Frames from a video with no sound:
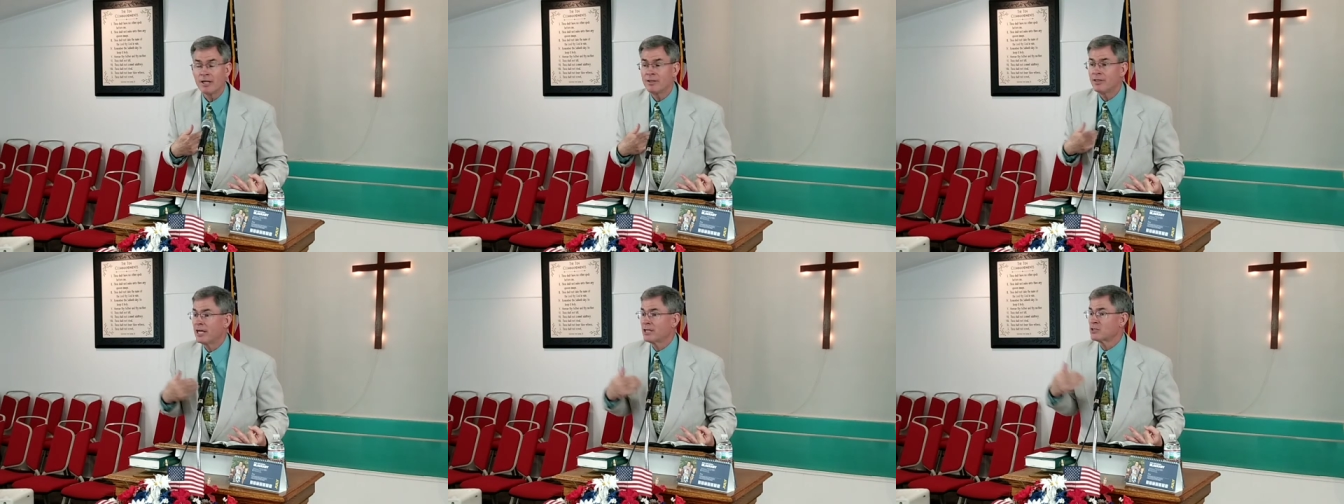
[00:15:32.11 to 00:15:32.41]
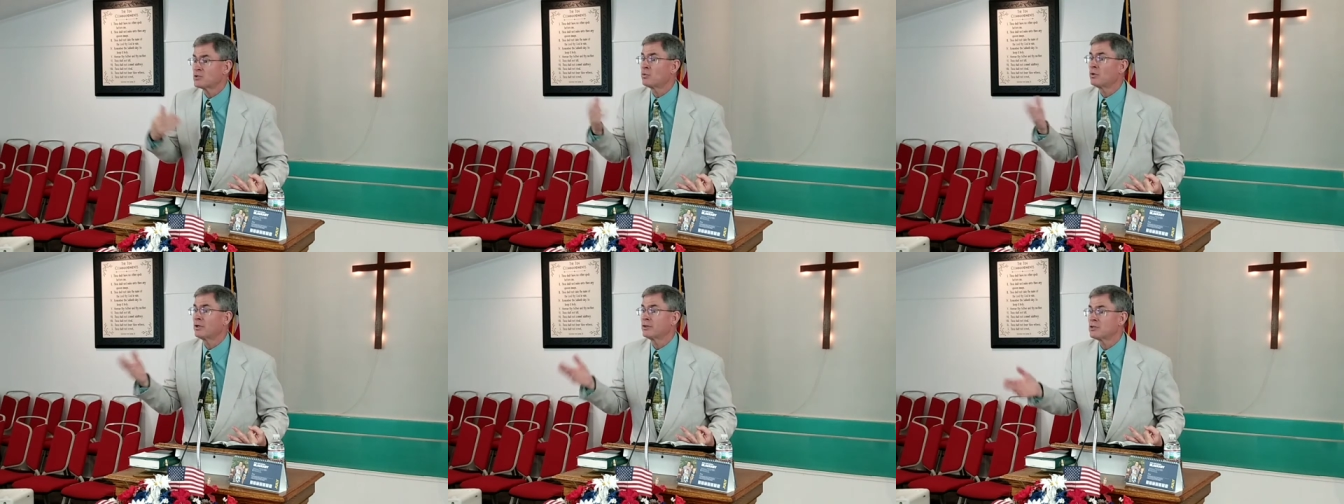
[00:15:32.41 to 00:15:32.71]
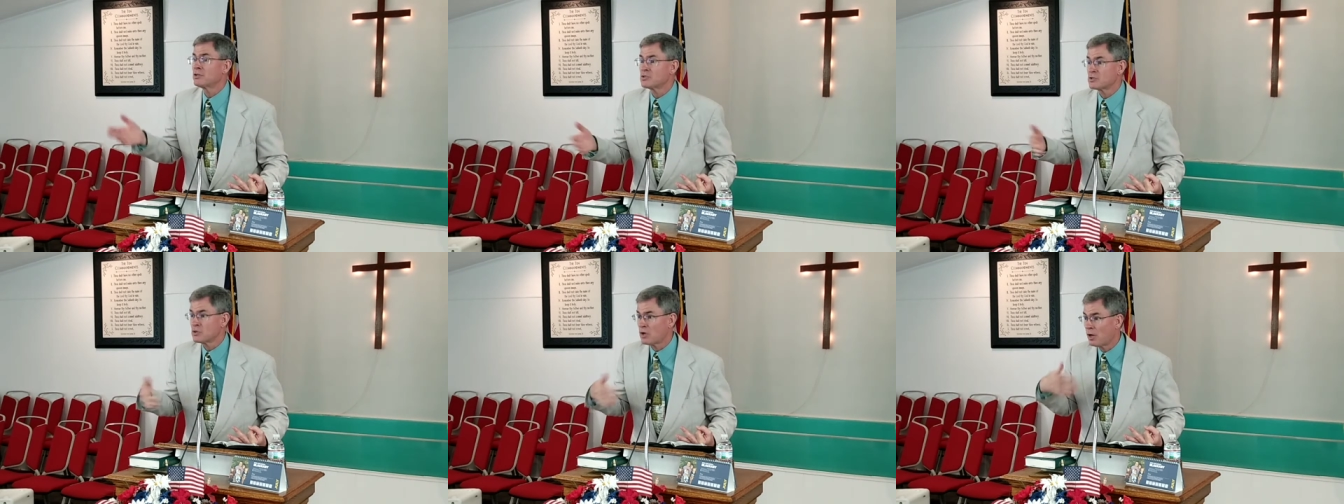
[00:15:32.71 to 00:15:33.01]
And that's what
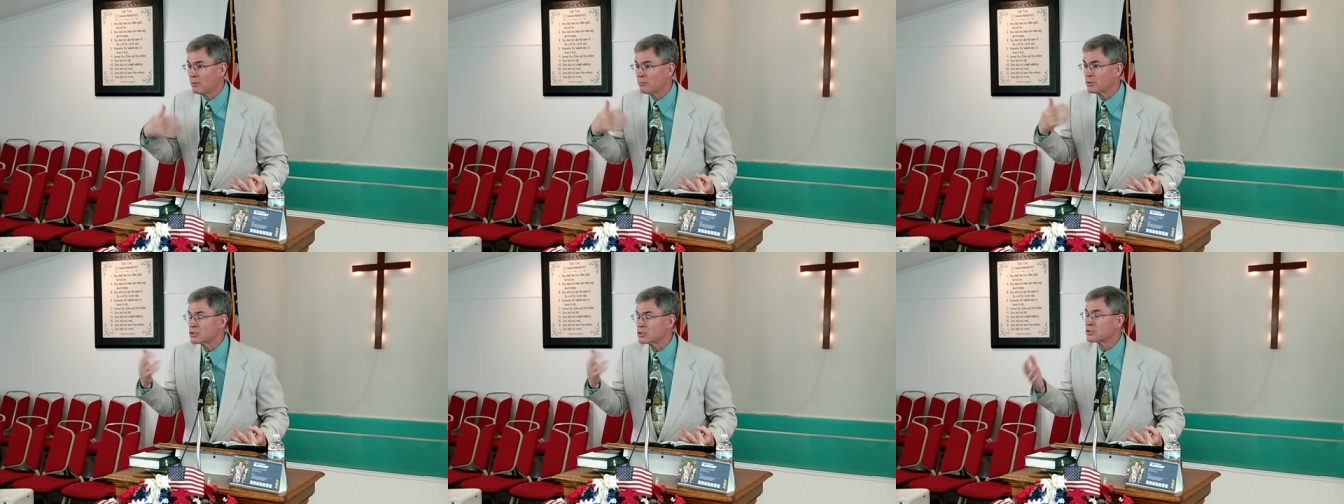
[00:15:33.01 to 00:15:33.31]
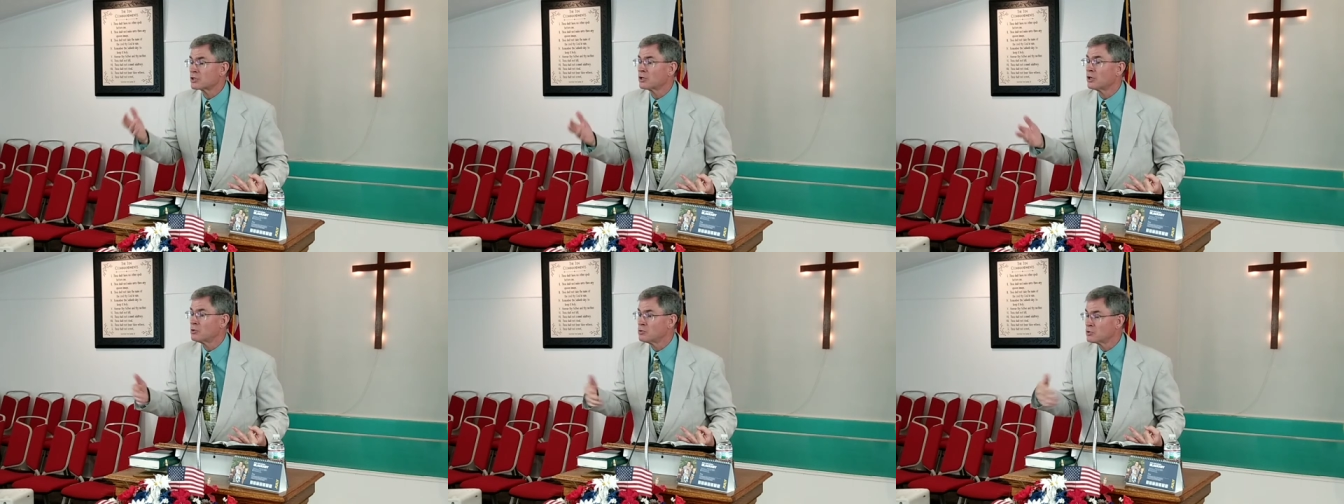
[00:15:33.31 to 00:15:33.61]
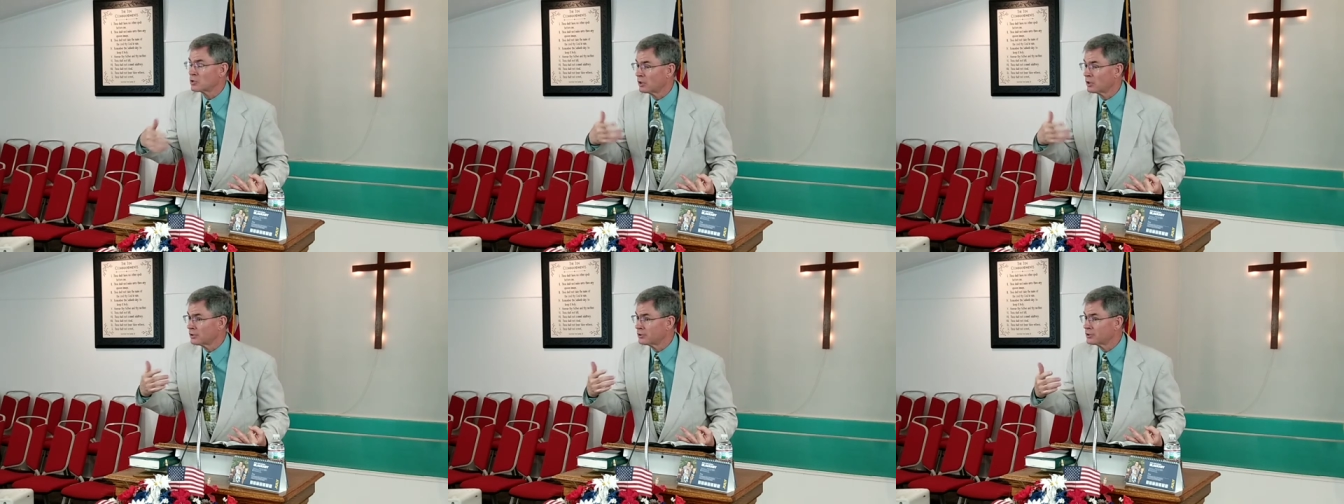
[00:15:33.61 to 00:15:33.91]
the psalmist
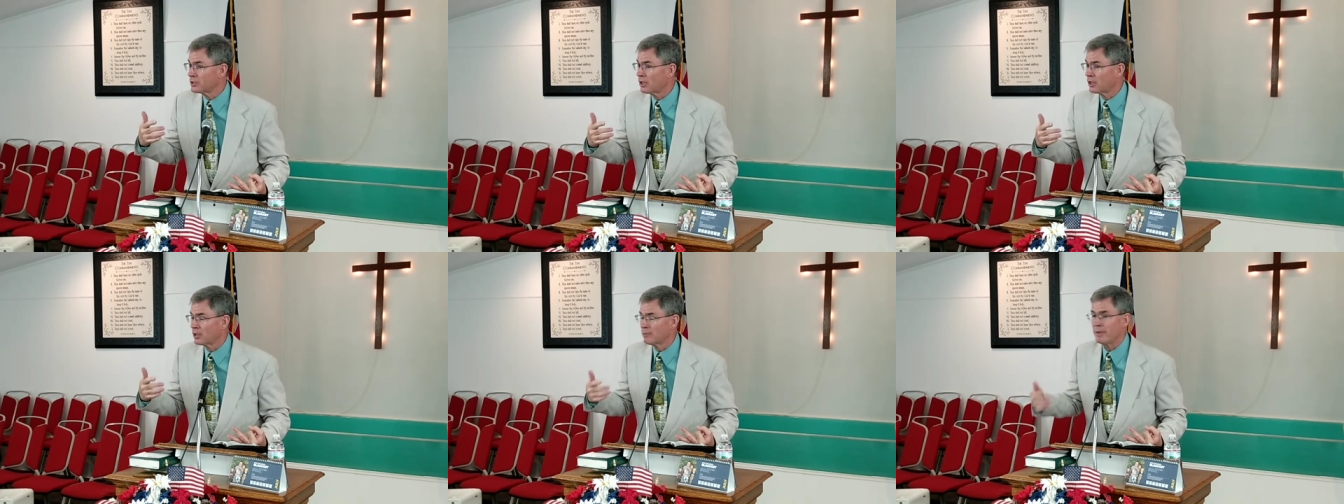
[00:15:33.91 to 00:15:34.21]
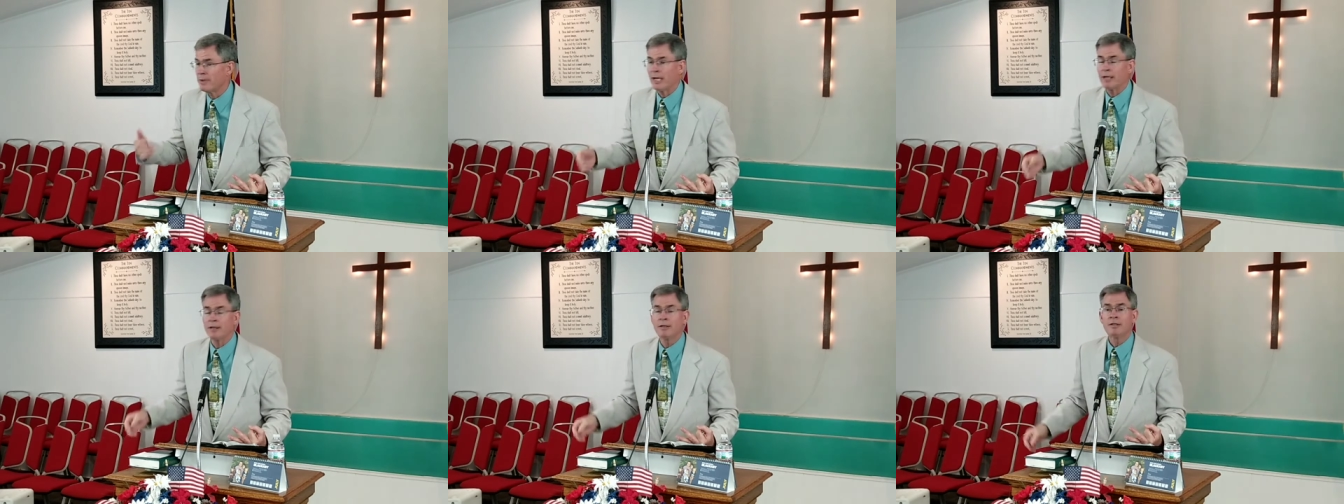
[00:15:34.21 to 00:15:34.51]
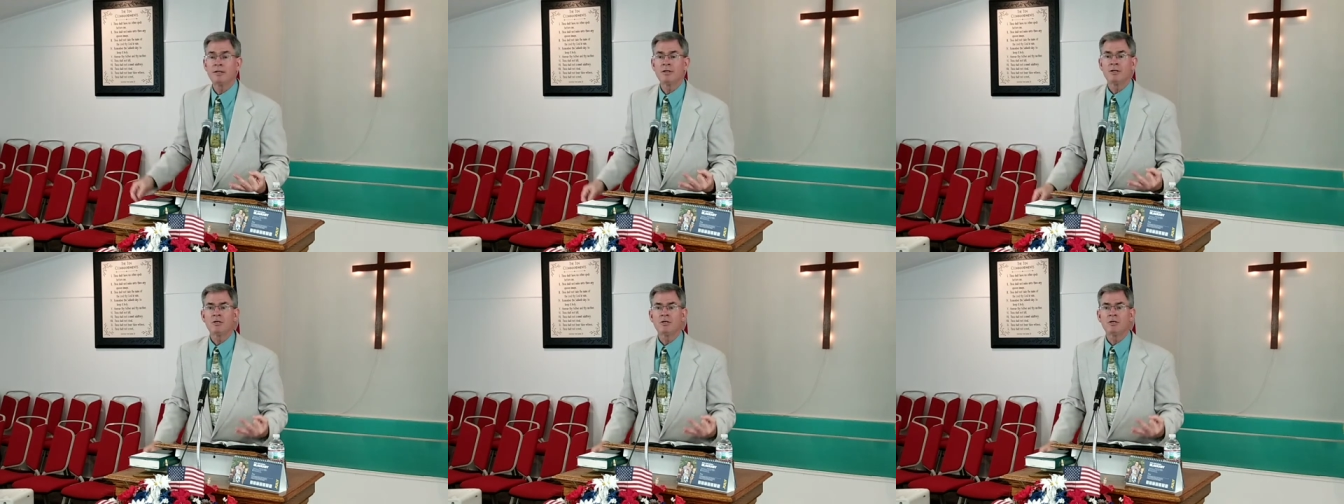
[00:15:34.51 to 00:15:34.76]
goes on to talk about.